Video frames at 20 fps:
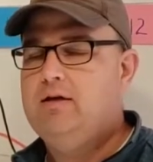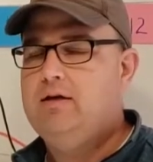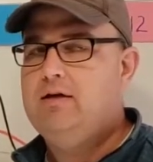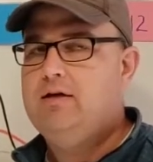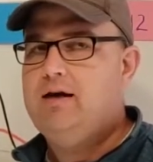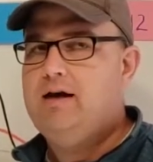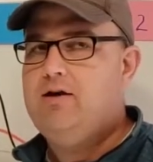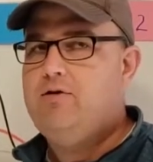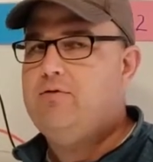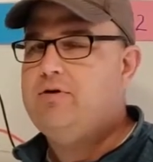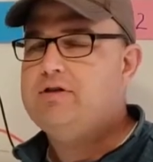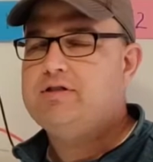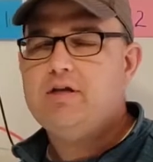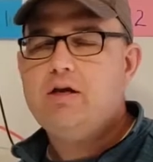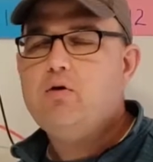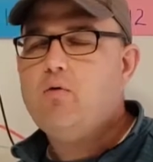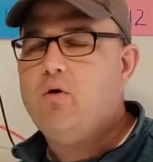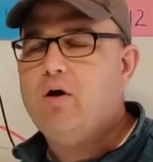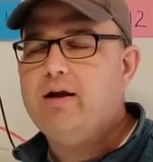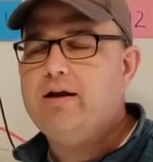I don't want to say
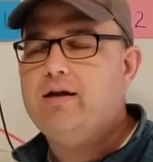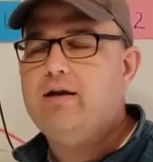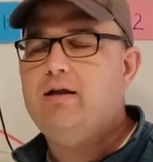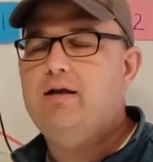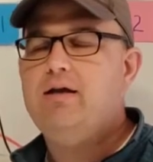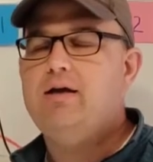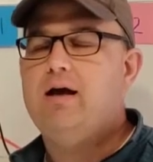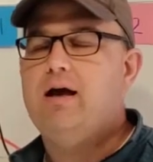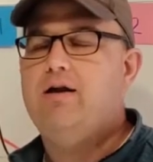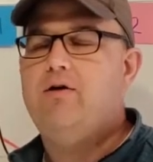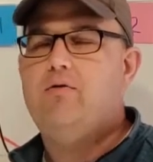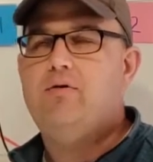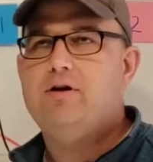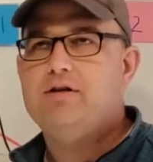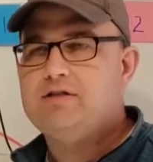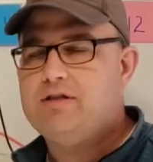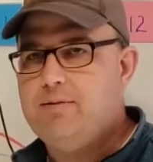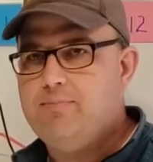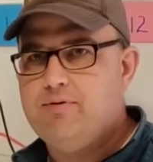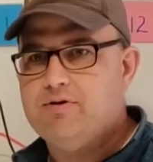quantity, I don't want
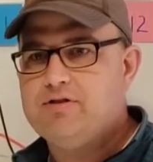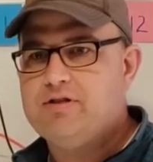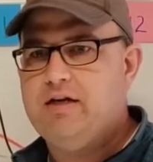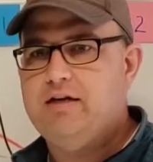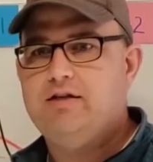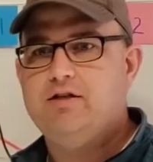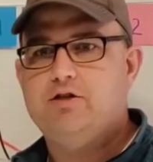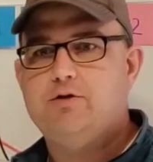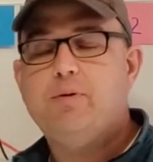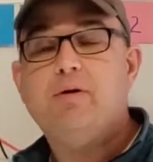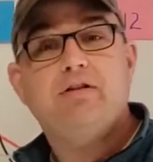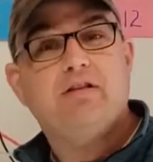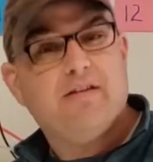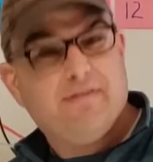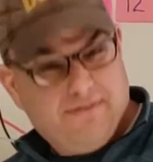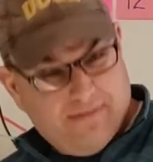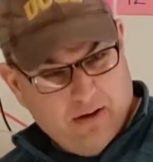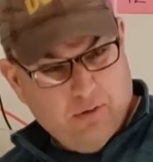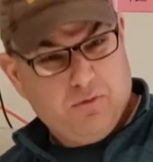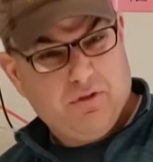to say percentage, but to
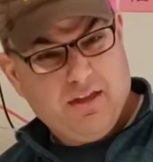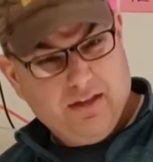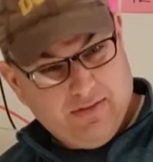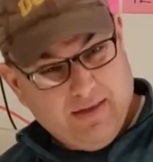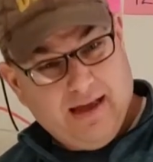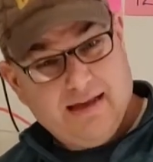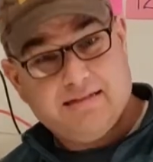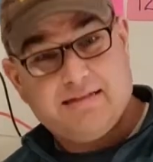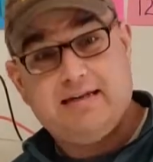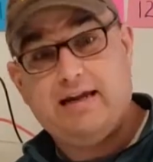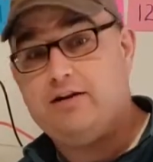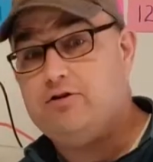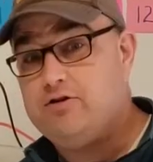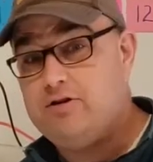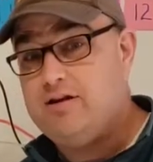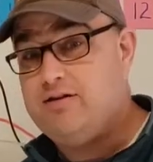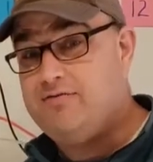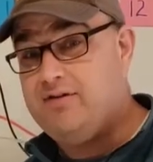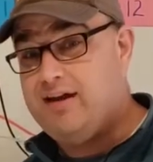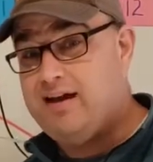fit within that standard
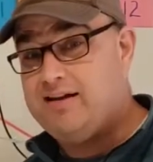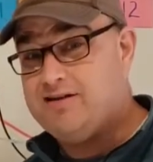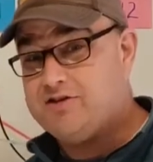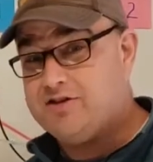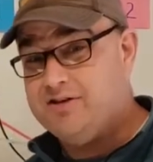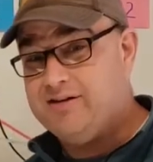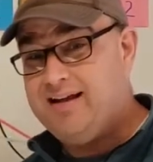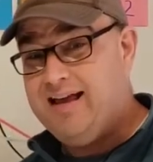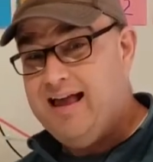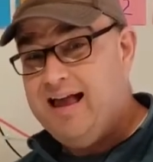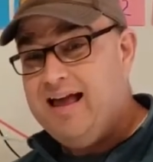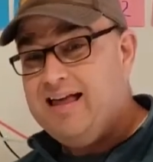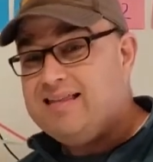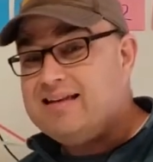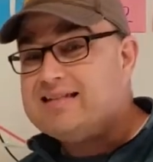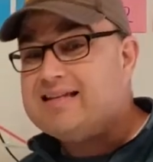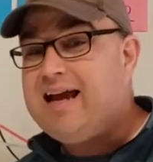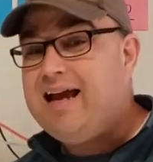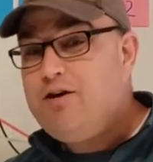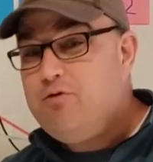deviation.
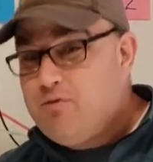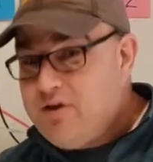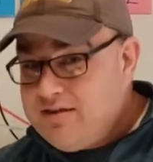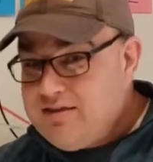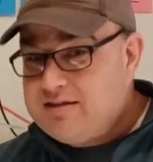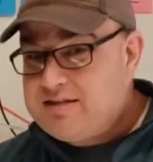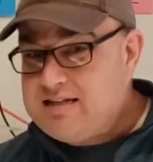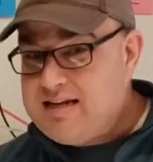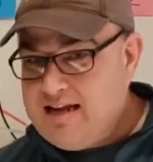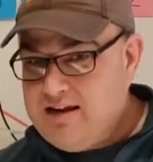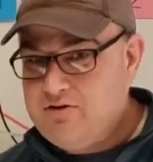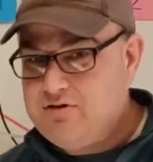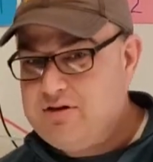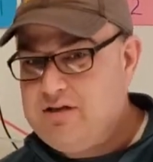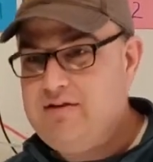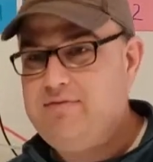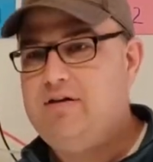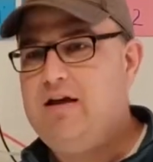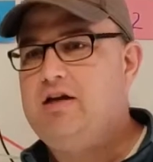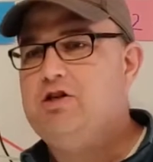That's kind of what the standard
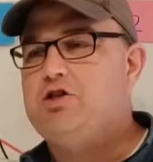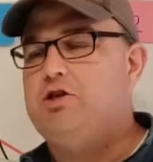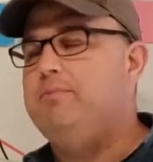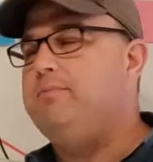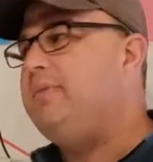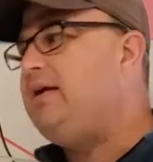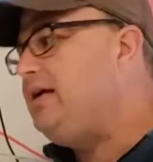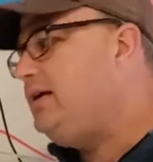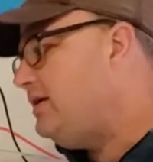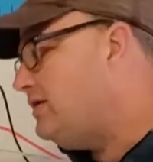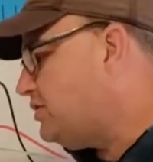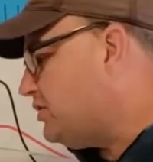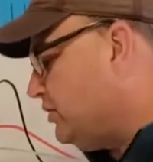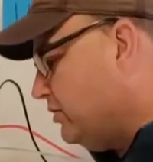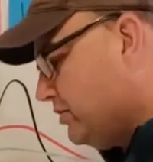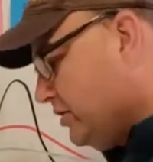deviation means. There's a